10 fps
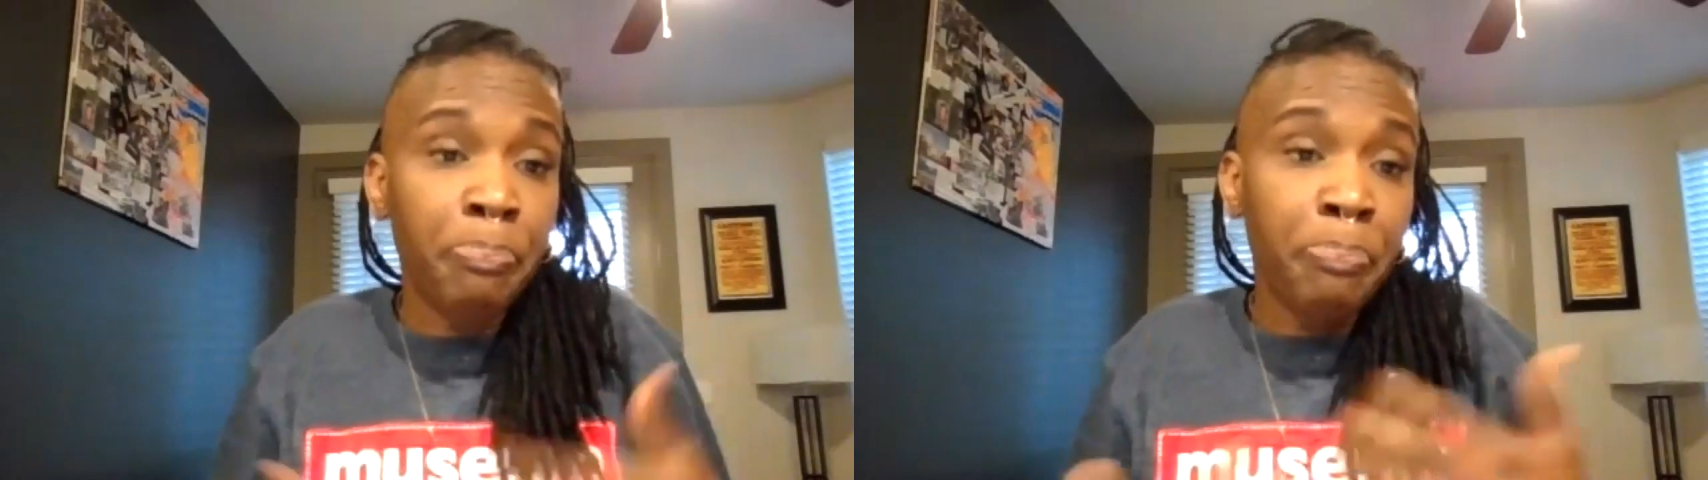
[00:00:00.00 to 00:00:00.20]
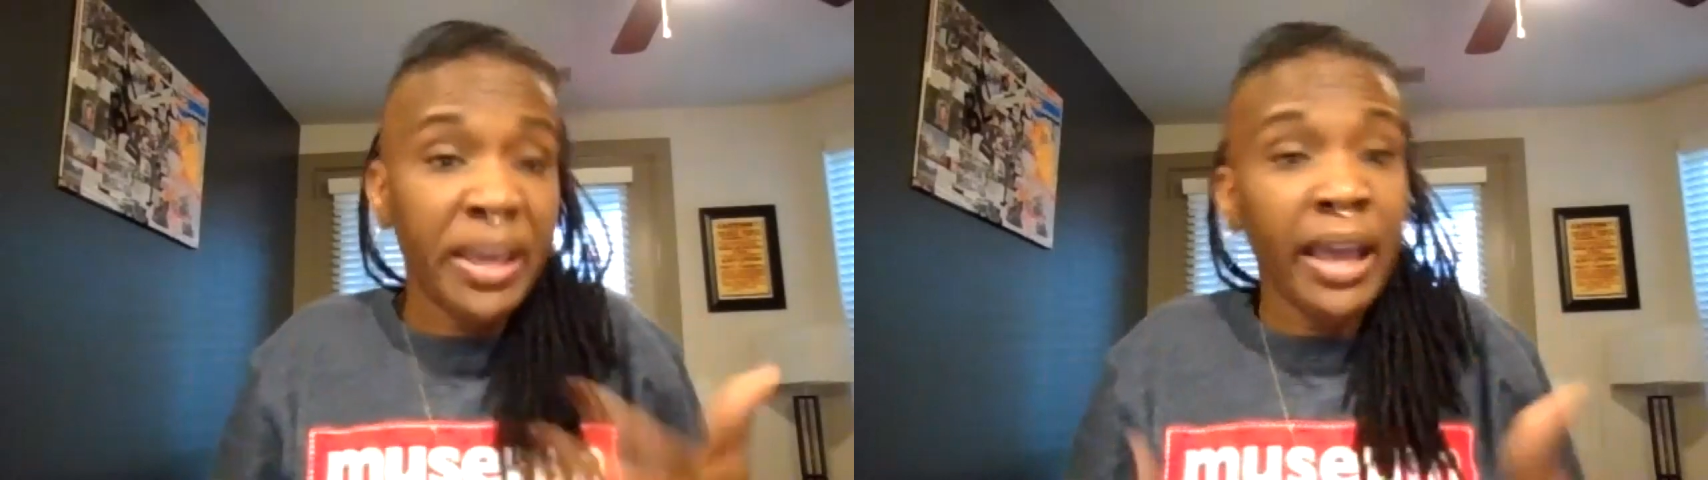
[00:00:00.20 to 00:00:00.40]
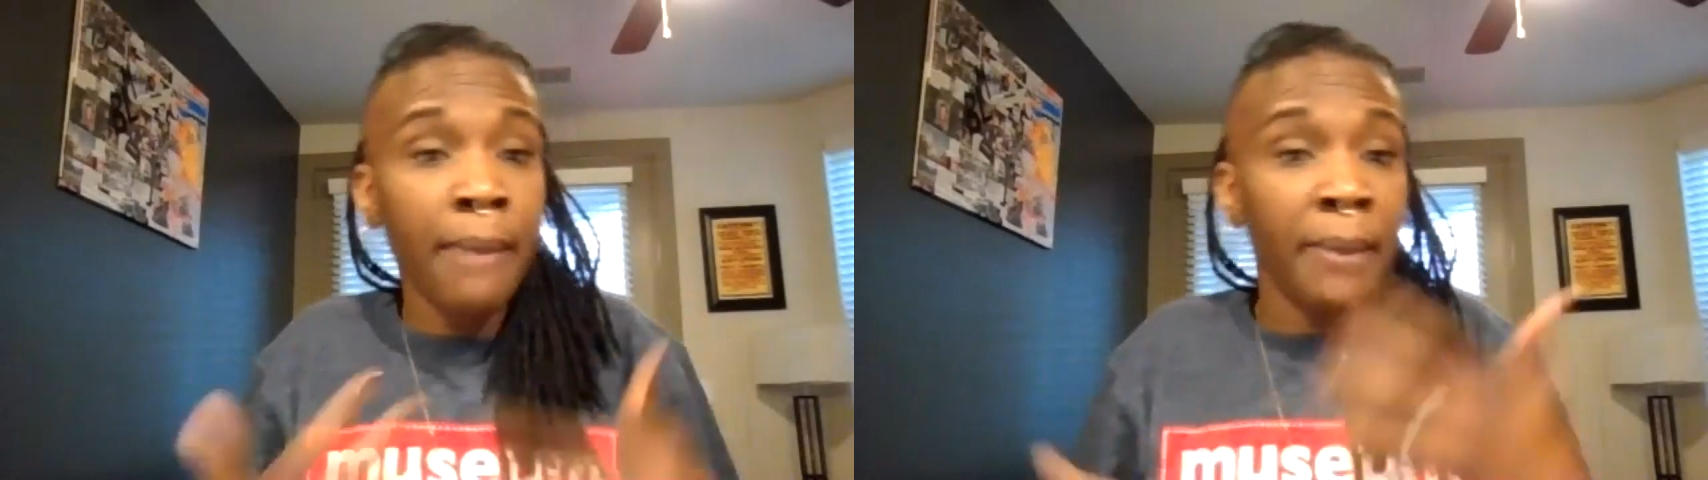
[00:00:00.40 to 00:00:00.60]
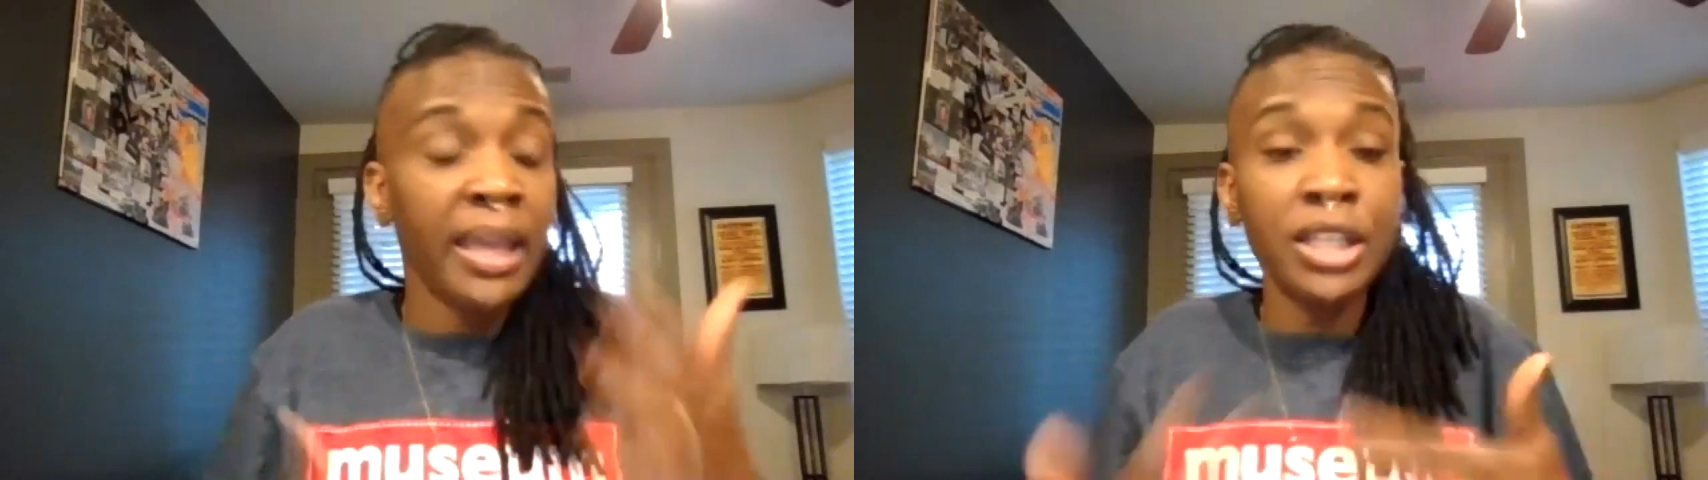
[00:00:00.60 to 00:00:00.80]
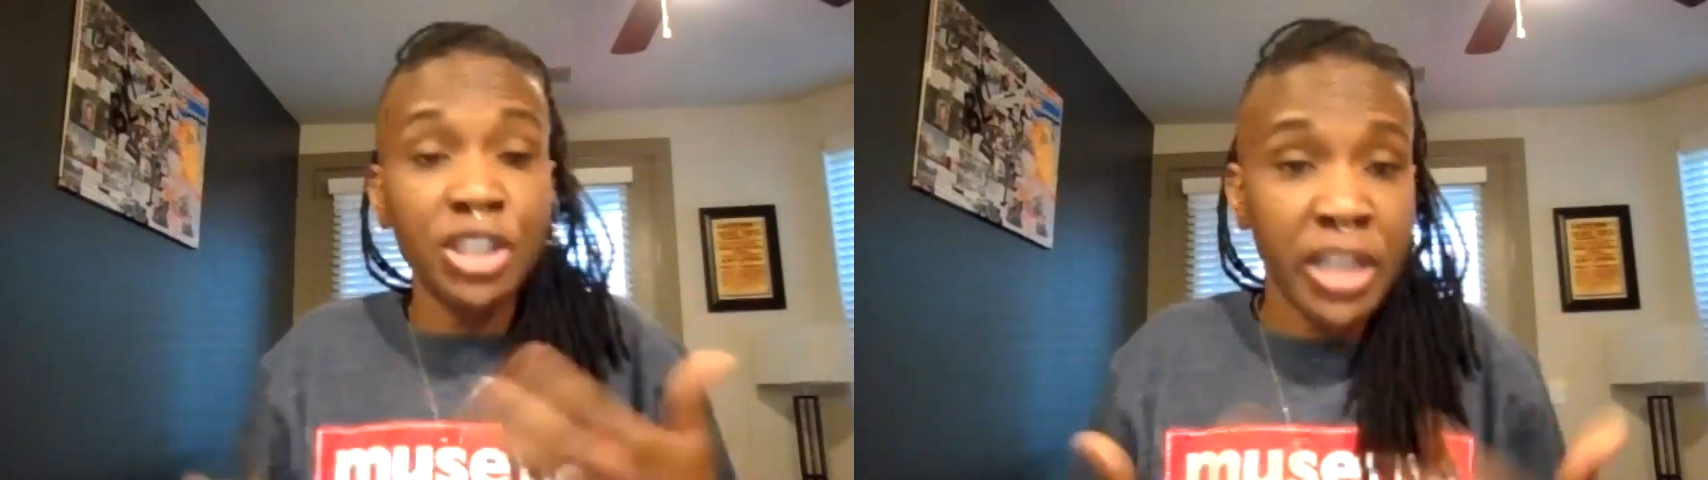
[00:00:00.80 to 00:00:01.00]
becoming
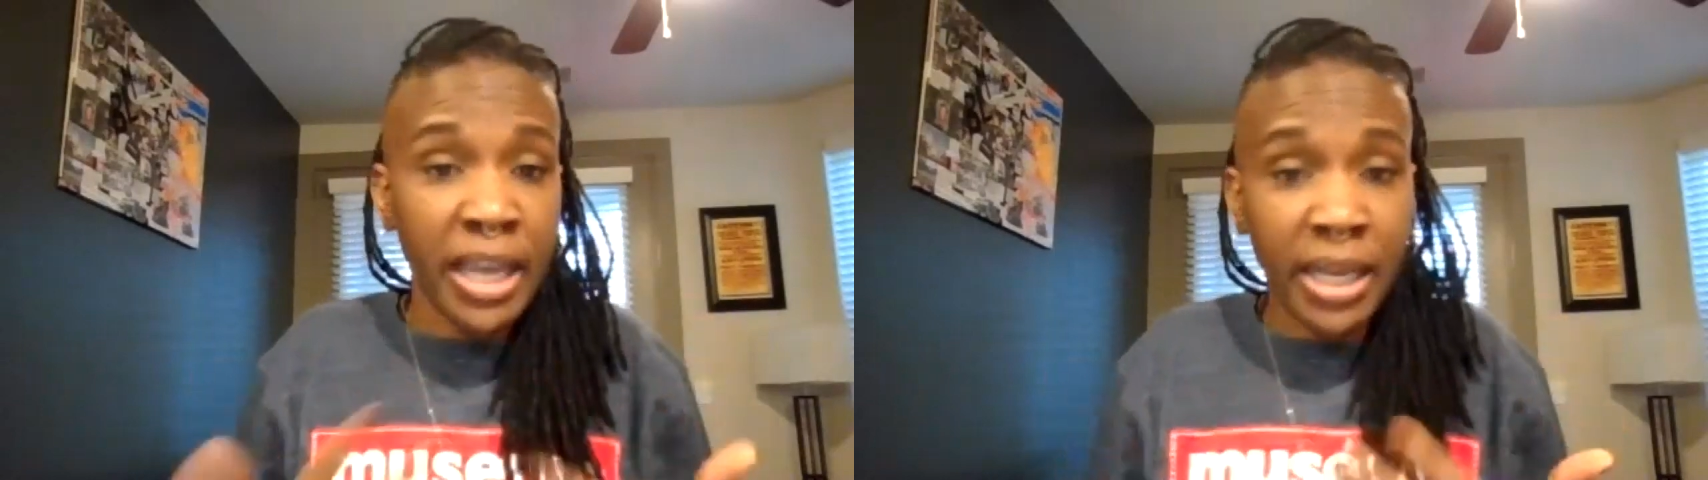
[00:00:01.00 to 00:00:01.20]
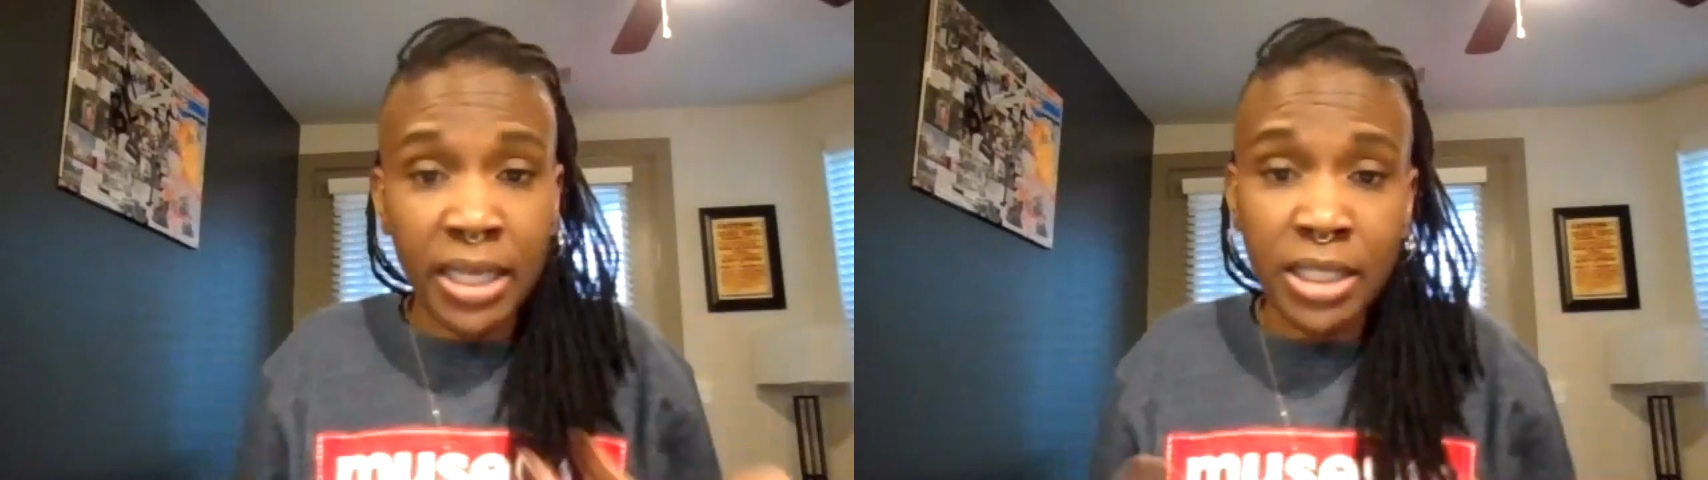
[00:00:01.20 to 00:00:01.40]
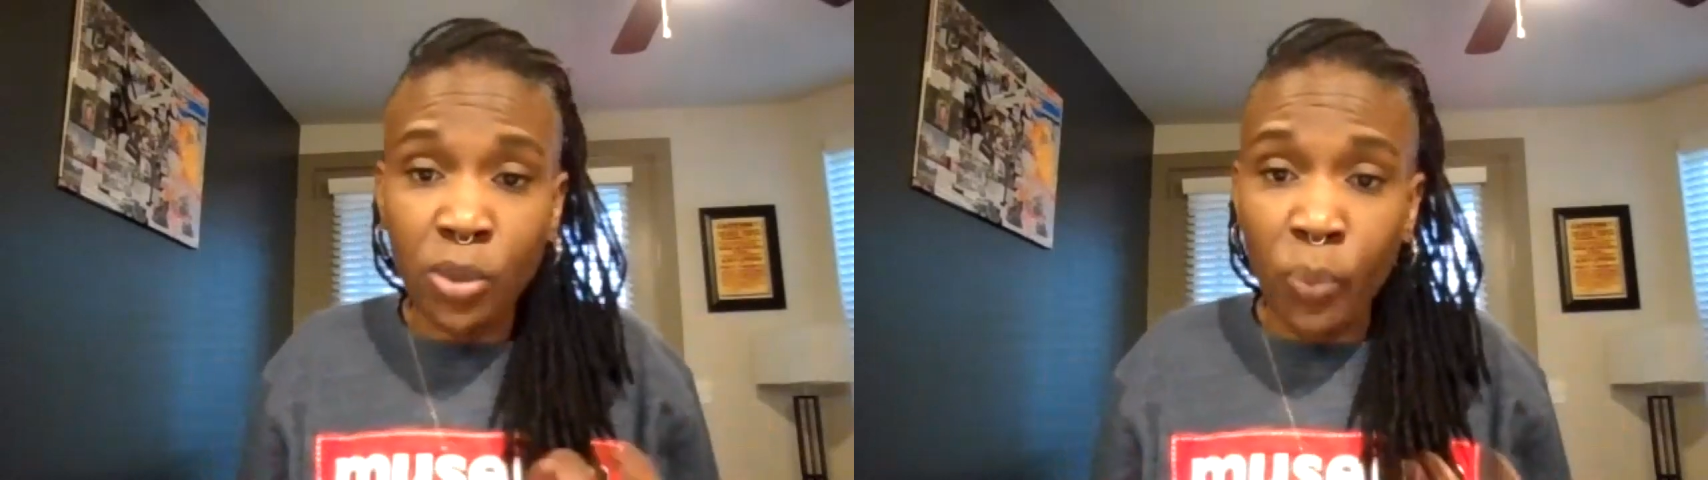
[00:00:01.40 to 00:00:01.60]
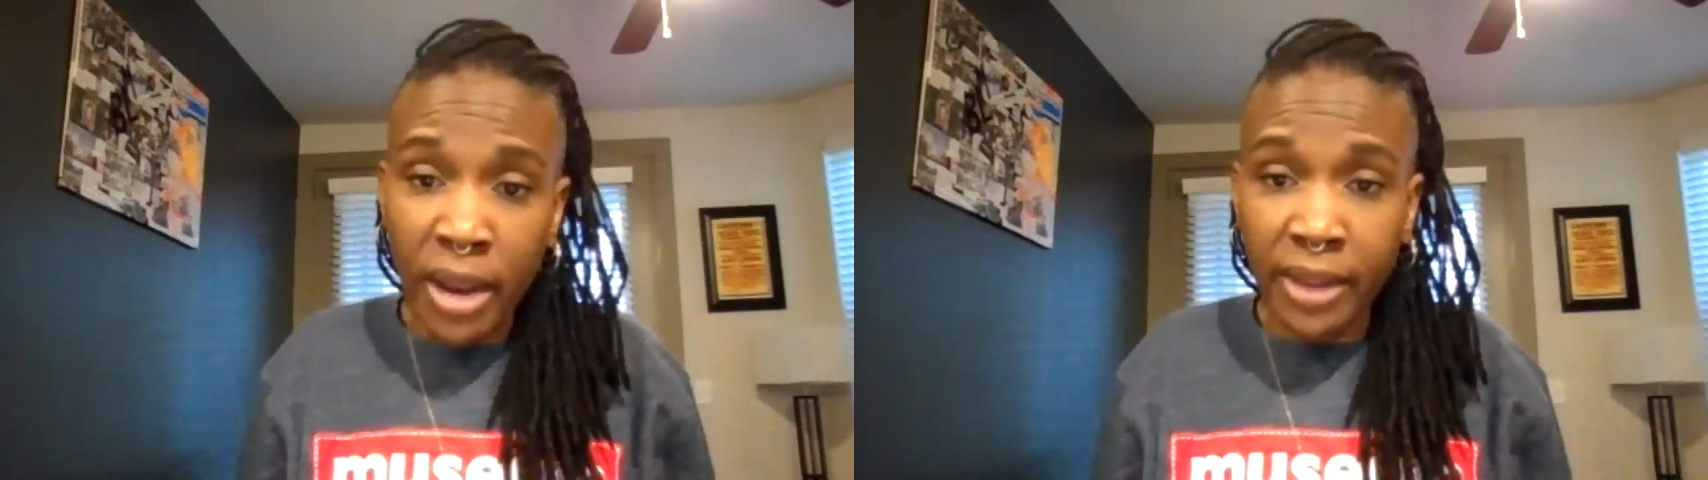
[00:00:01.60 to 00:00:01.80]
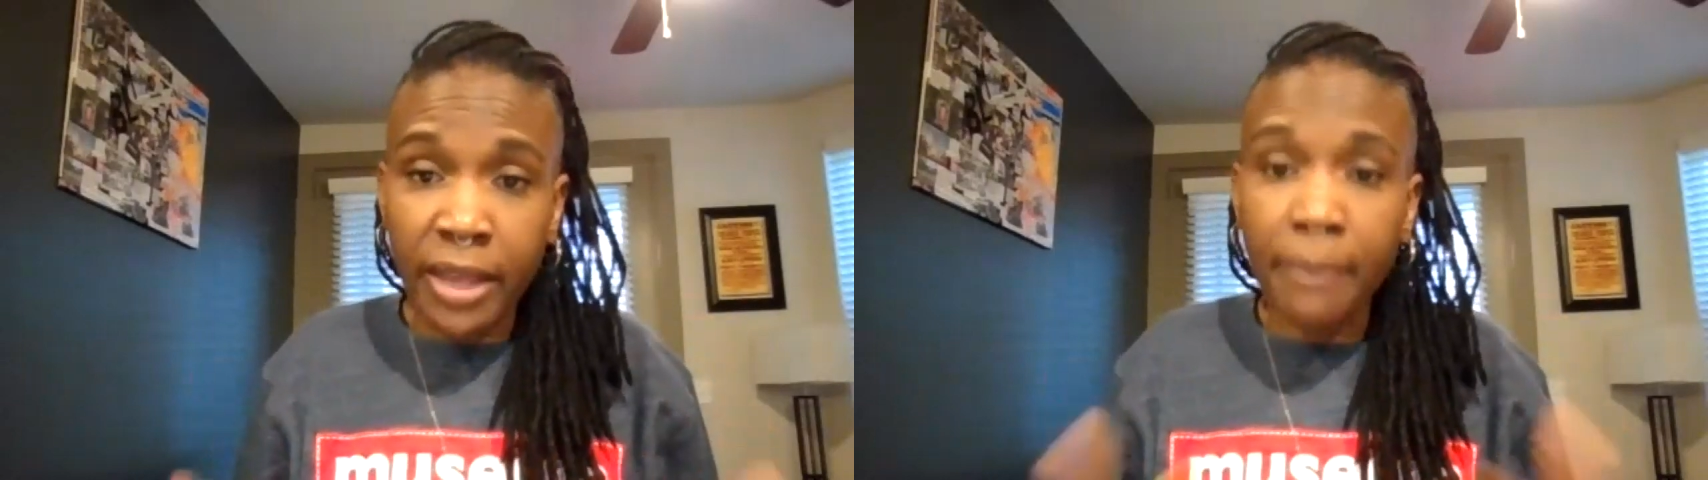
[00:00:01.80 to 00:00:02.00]
initiated into
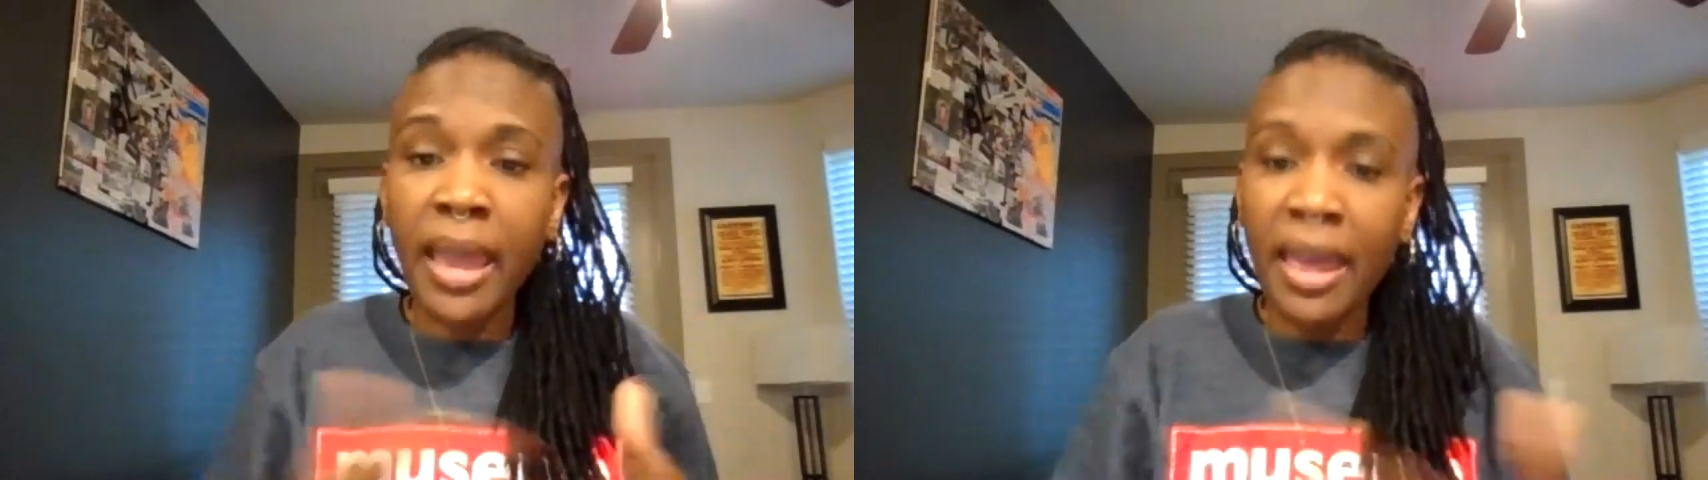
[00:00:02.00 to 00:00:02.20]
wearing them